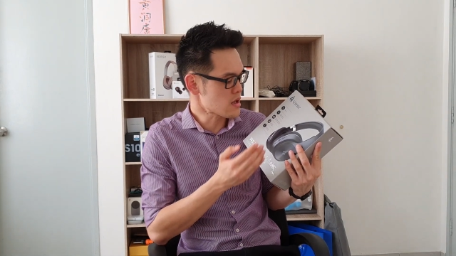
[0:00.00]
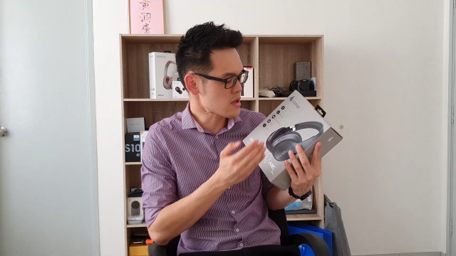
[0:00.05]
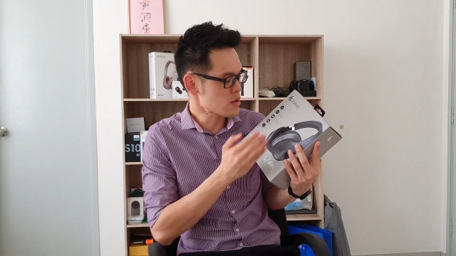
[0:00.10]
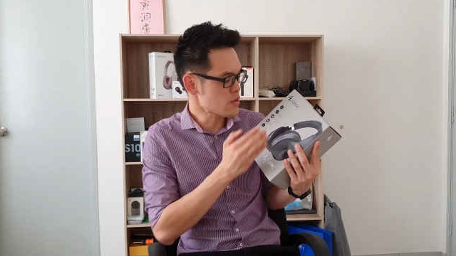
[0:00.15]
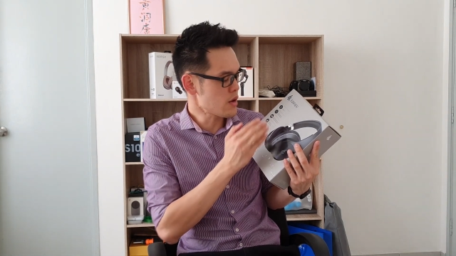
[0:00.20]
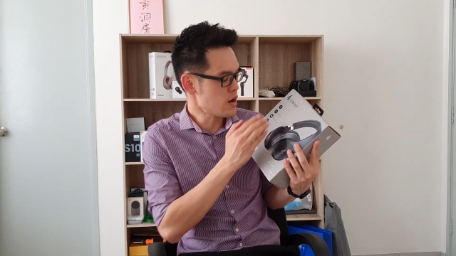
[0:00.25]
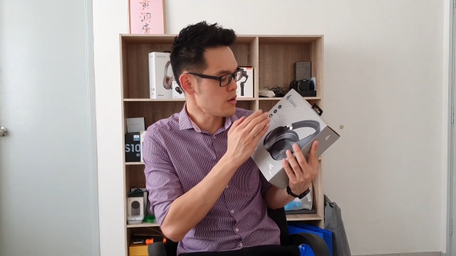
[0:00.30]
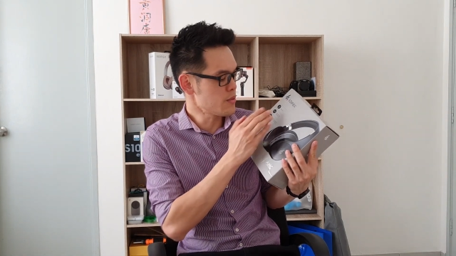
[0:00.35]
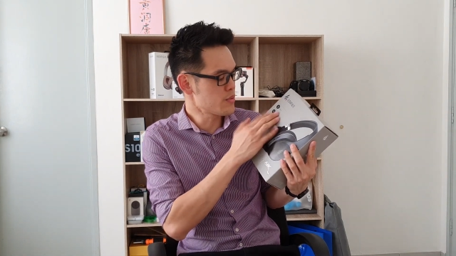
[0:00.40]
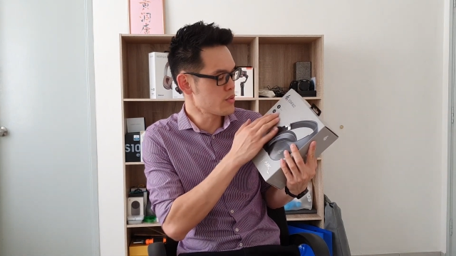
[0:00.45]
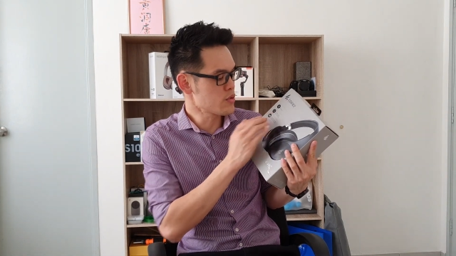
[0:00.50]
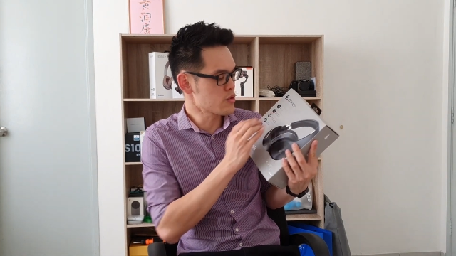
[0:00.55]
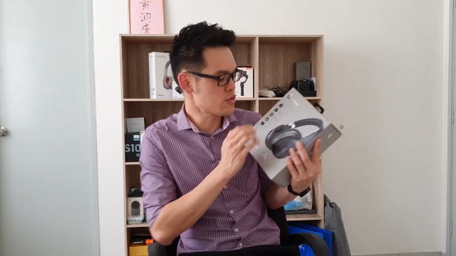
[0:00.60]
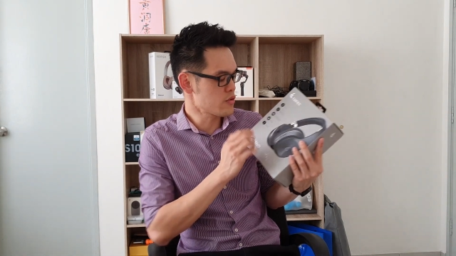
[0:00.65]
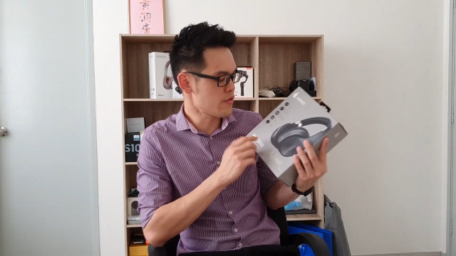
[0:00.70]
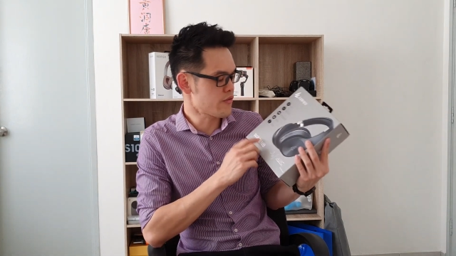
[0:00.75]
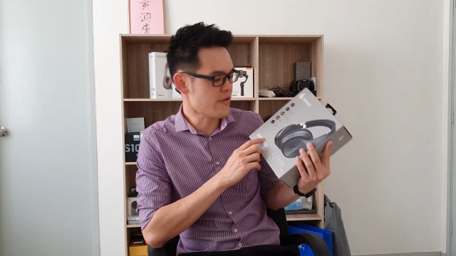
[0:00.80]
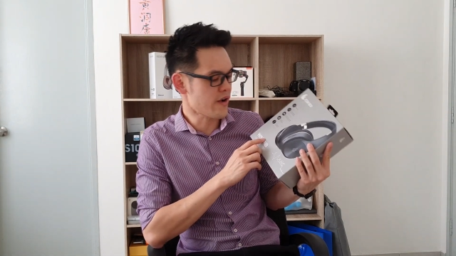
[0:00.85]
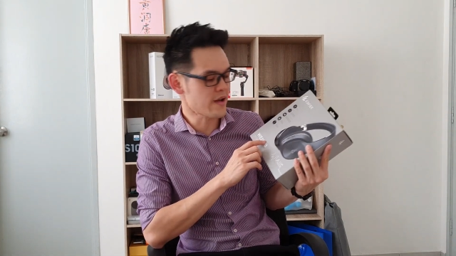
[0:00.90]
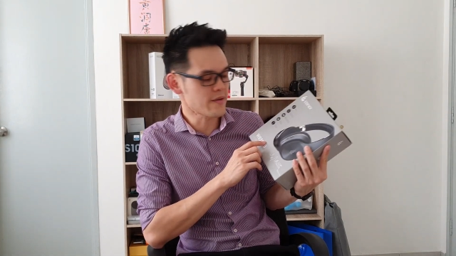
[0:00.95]
as well
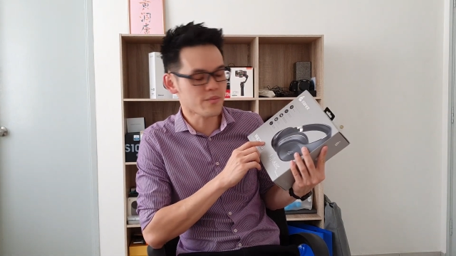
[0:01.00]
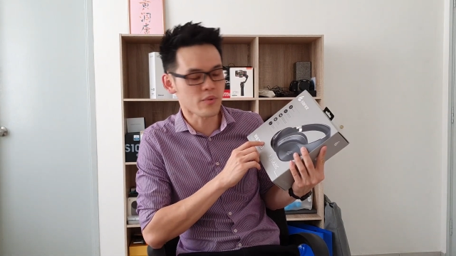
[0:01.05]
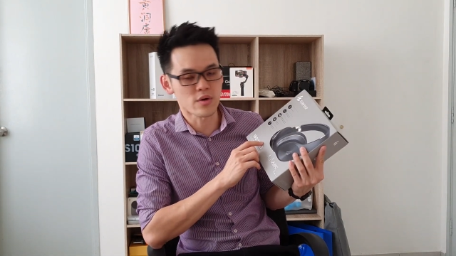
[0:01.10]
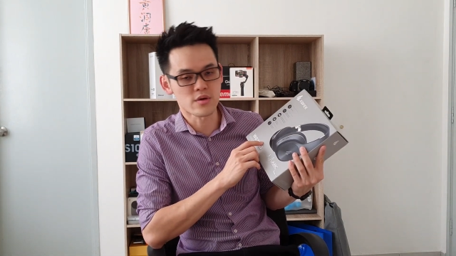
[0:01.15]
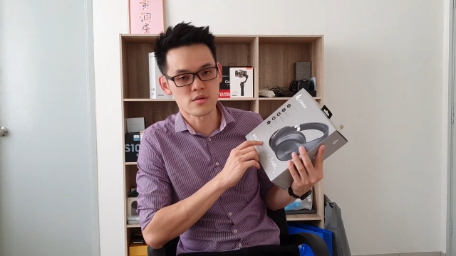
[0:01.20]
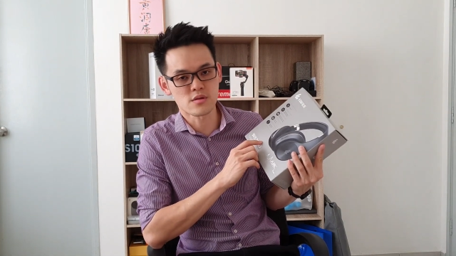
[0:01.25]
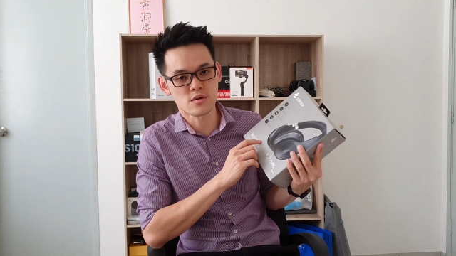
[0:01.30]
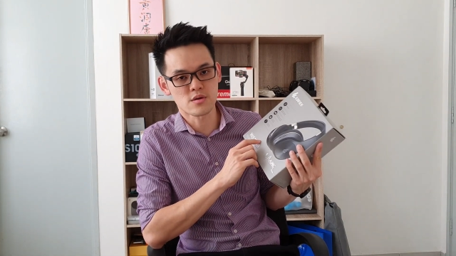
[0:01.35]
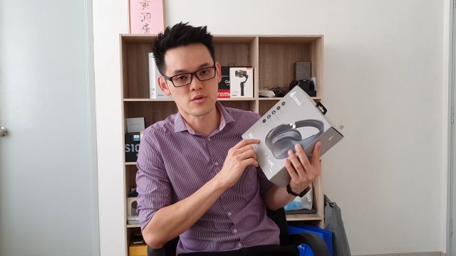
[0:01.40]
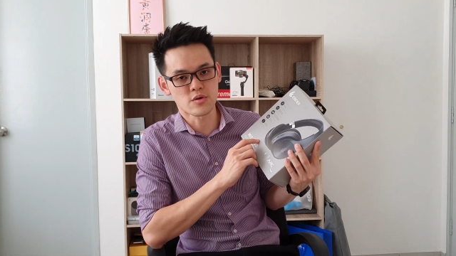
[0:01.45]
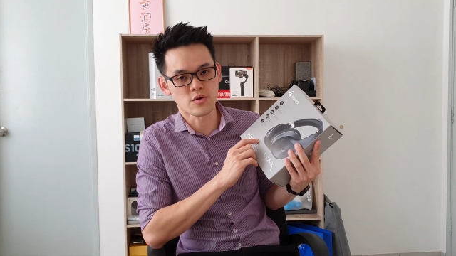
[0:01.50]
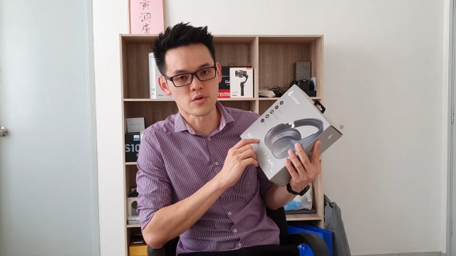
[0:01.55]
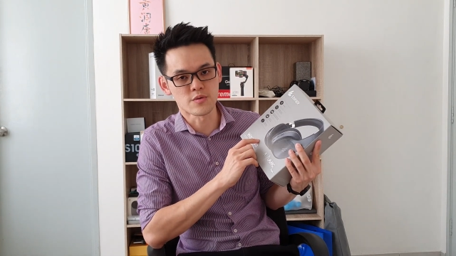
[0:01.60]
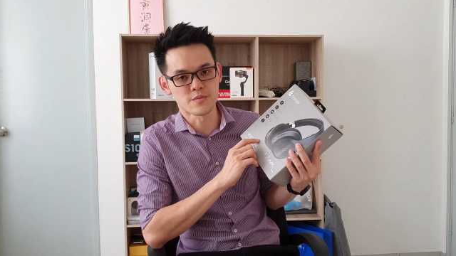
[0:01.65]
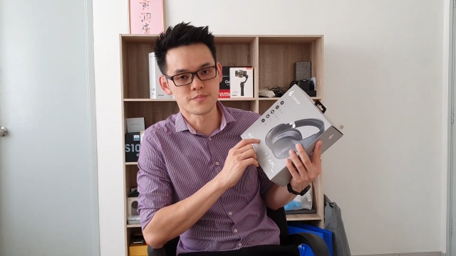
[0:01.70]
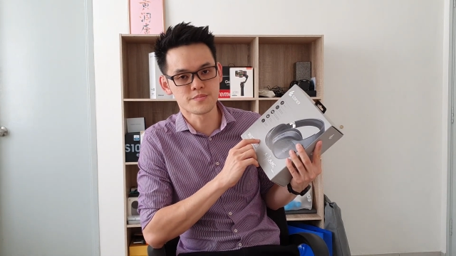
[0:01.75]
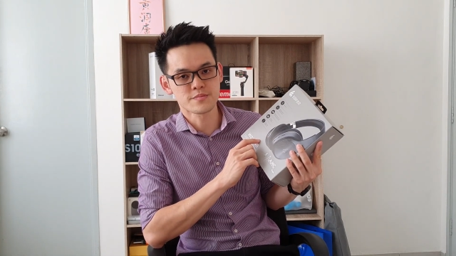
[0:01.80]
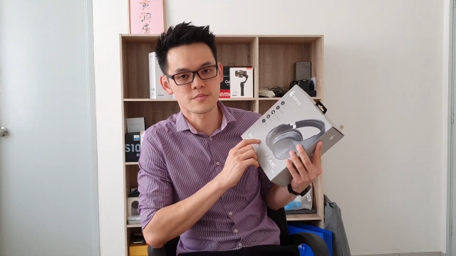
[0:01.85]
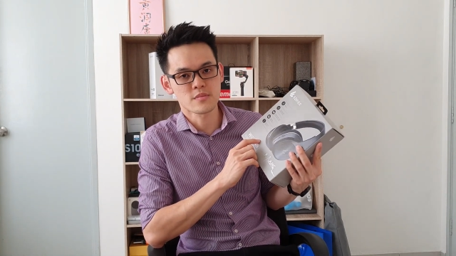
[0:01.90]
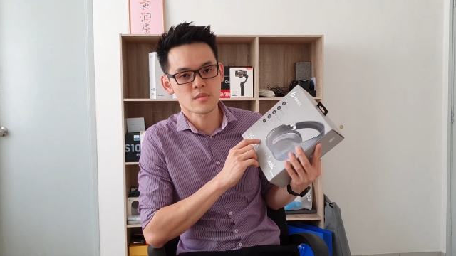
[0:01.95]
Bluetooth
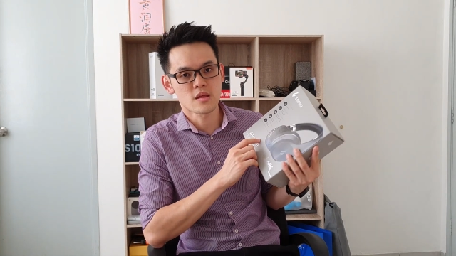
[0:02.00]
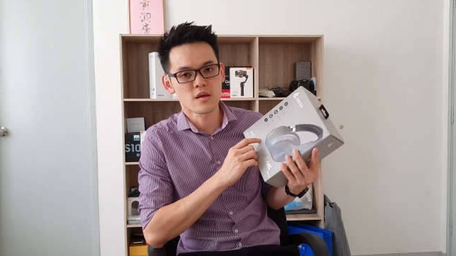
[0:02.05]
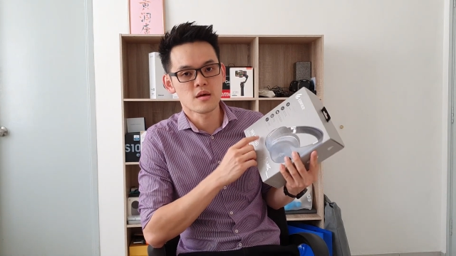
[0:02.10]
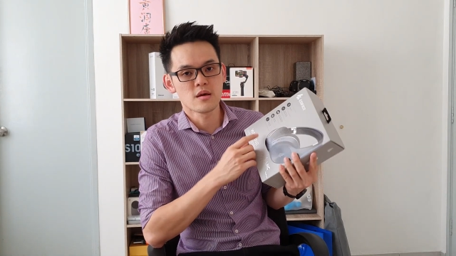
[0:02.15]
5.0.